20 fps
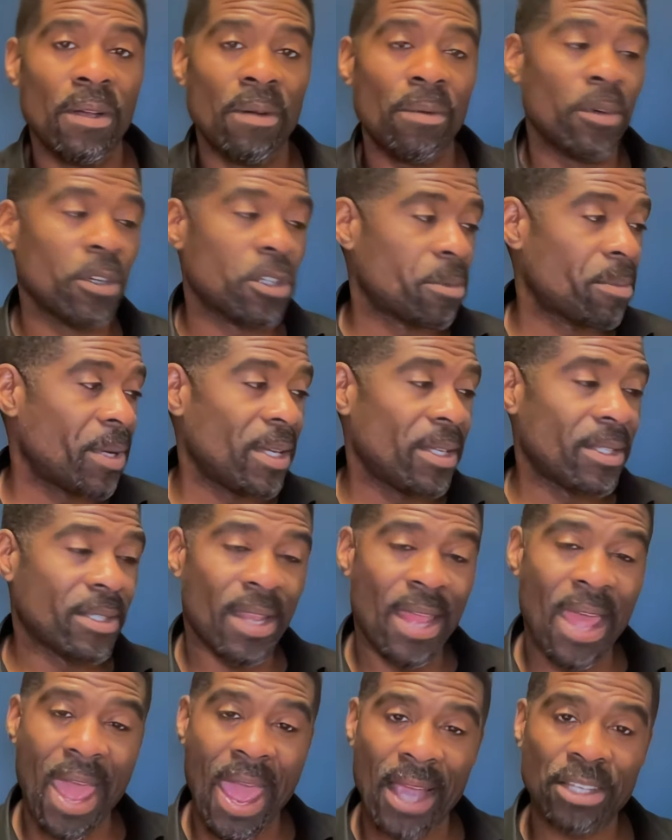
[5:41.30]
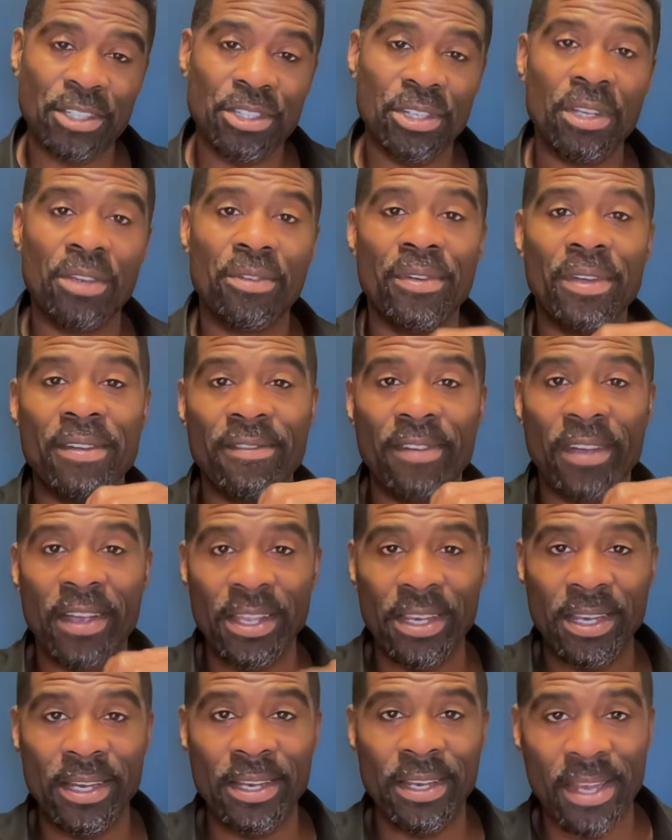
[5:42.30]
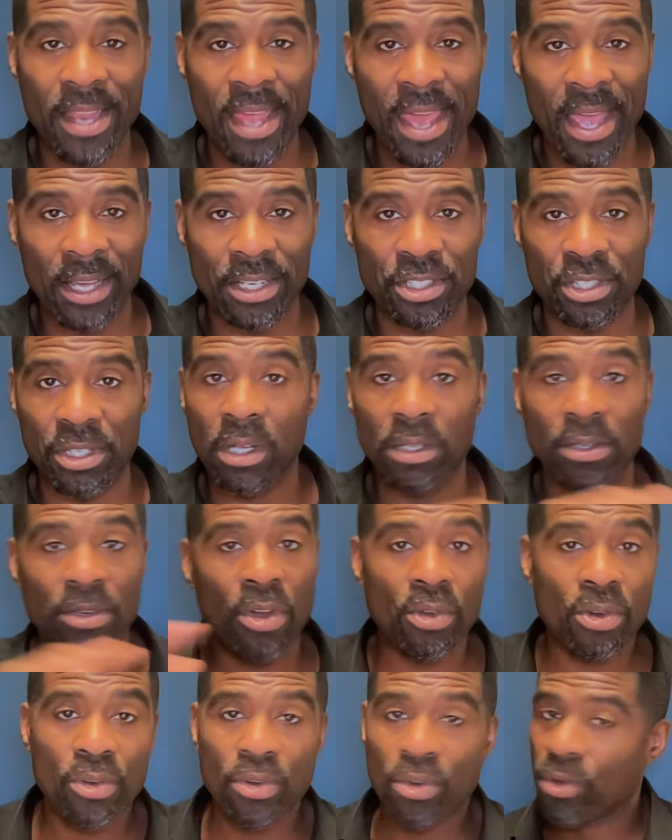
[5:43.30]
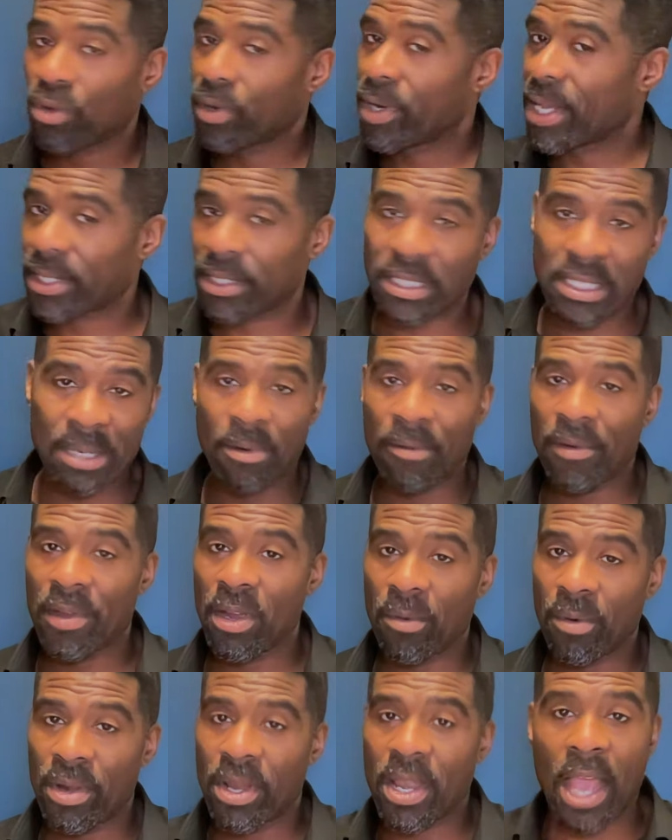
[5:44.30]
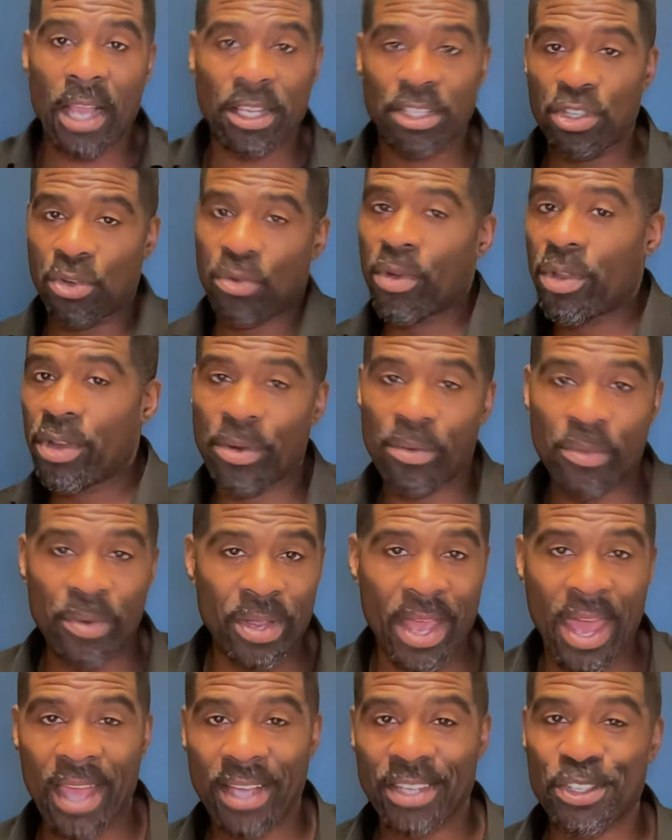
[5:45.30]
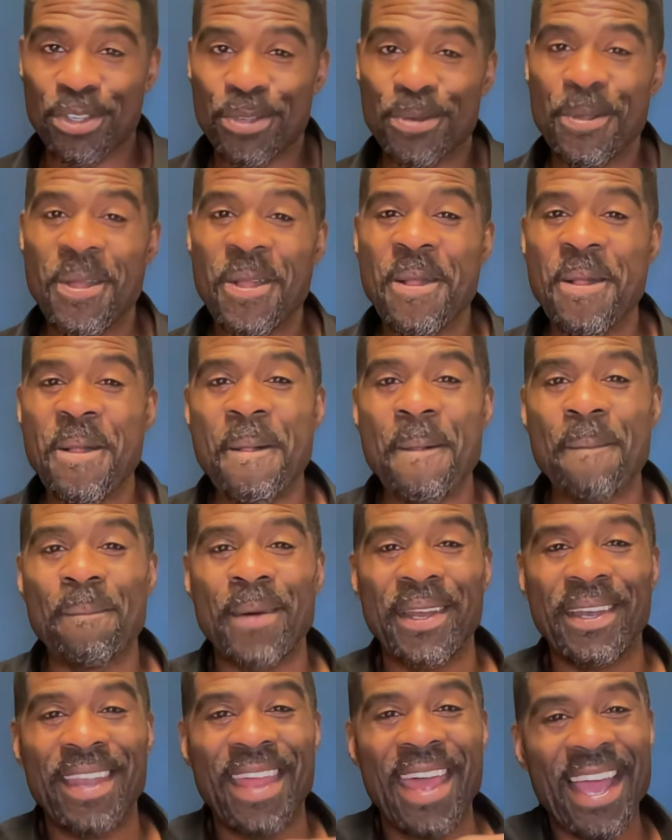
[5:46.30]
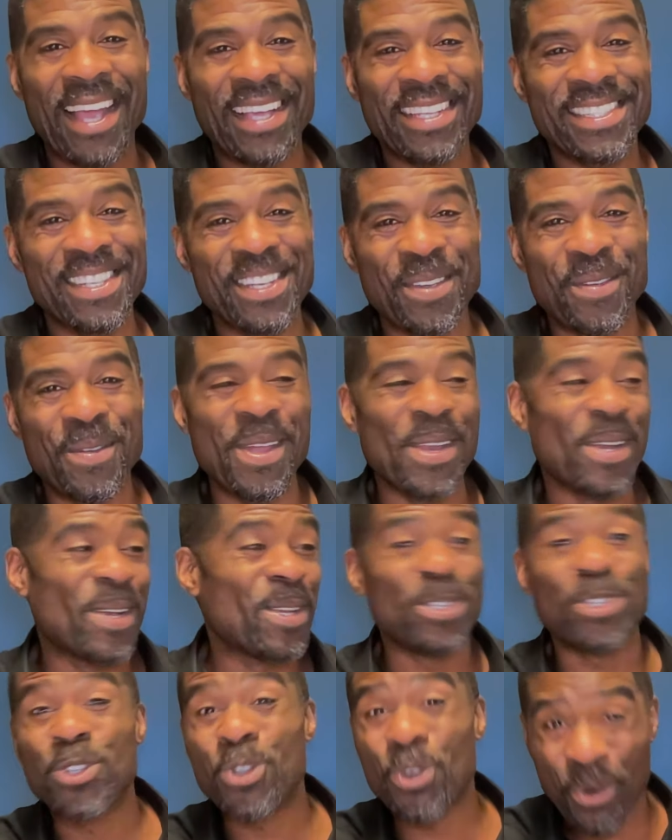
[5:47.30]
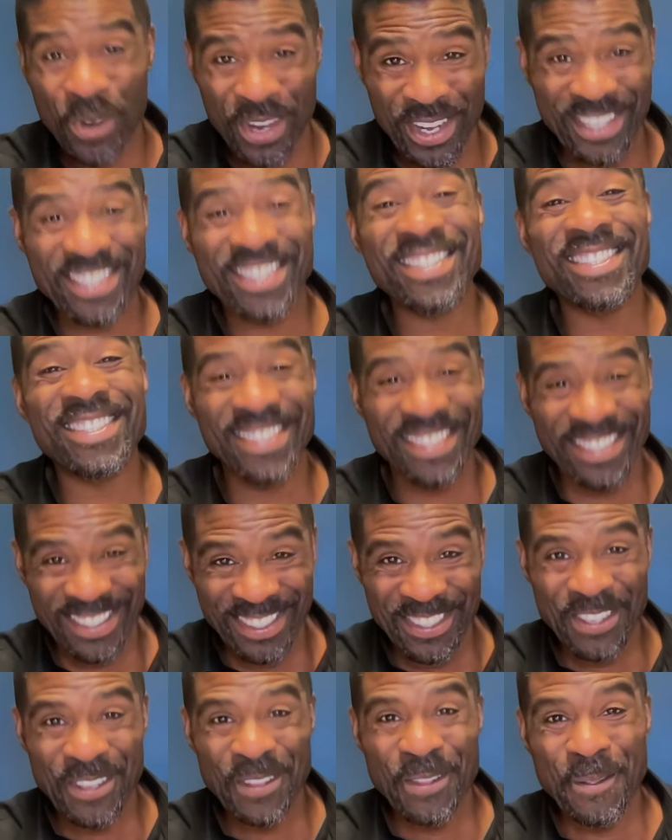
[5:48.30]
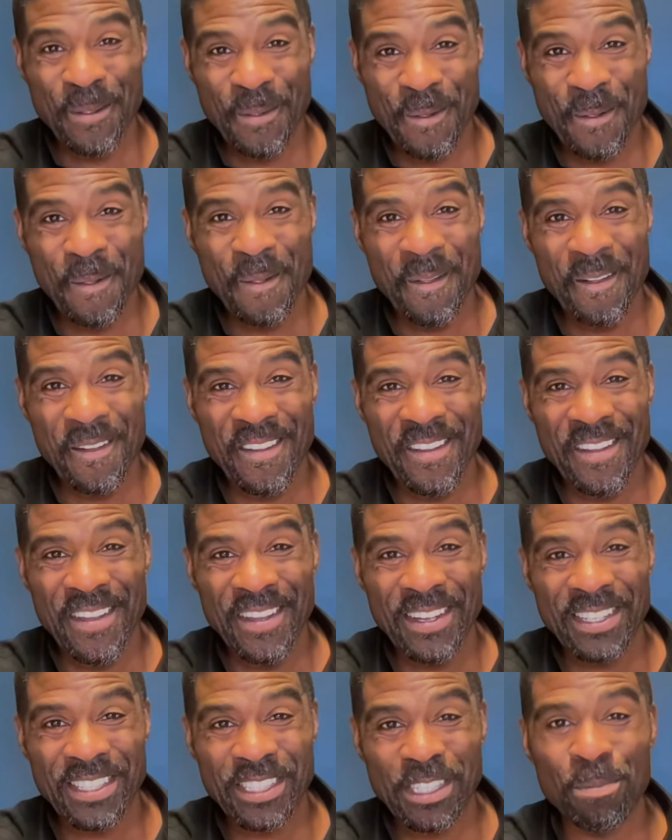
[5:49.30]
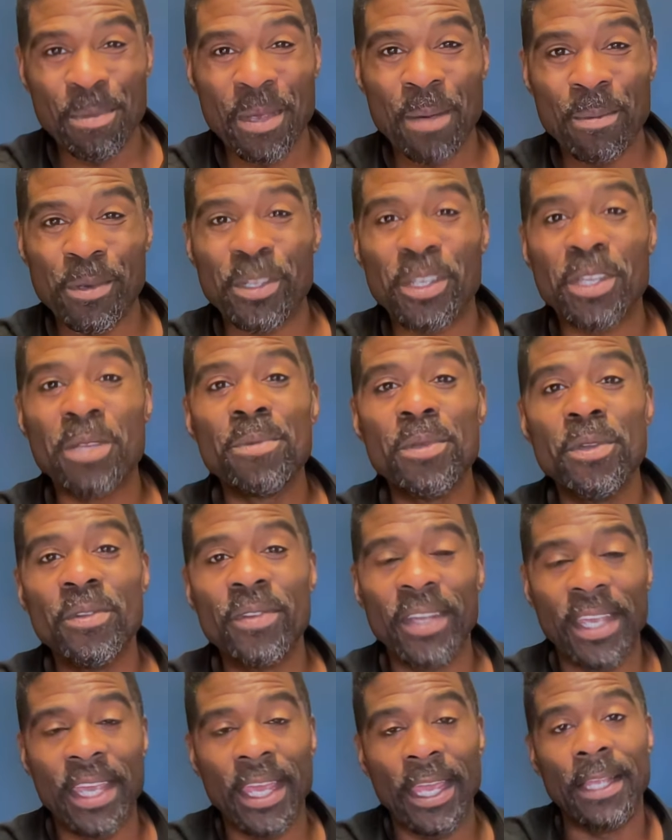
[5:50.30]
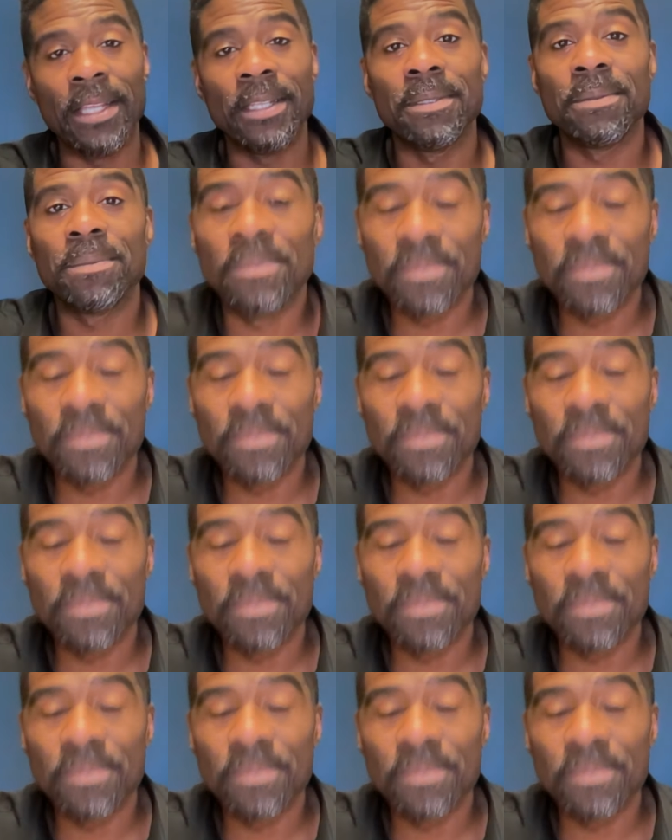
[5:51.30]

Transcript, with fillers: Which means an action created an action. No, no, no, no, not the same over here where an action created a reaction, but an action created a choice to be able to communicate.